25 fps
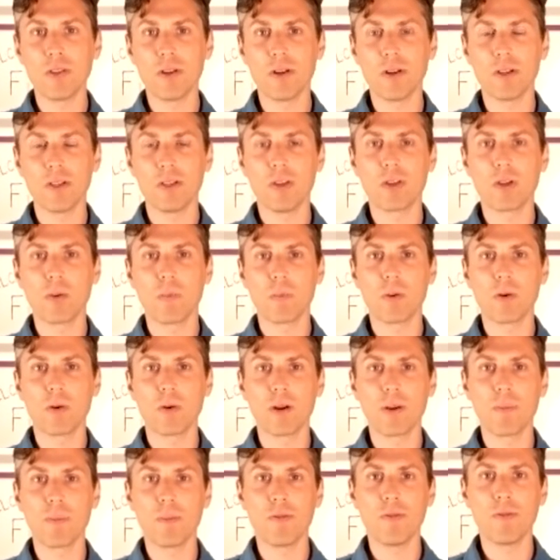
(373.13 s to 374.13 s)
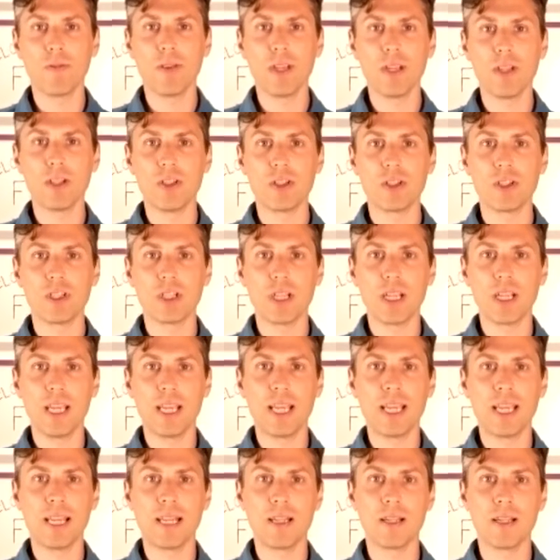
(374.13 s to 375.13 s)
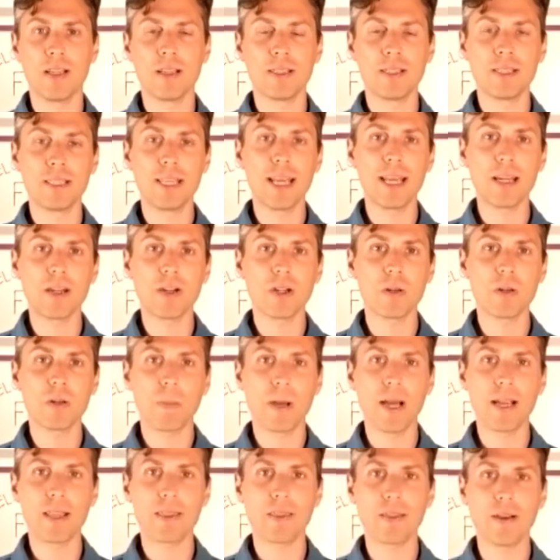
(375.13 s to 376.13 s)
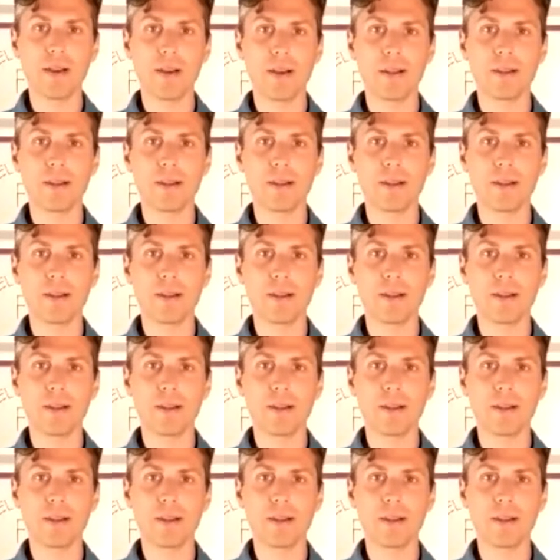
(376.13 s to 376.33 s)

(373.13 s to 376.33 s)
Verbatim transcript: you can program the Finch in standard Python,